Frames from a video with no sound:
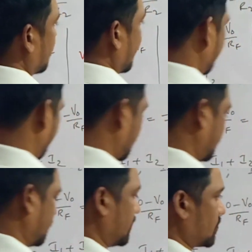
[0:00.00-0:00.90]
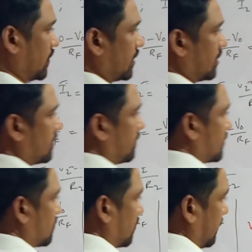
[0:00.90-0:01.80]
Guys, this is for this one,
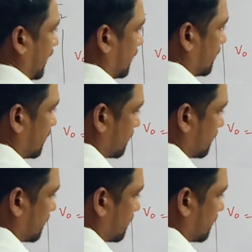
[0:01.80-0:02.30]
please don't mind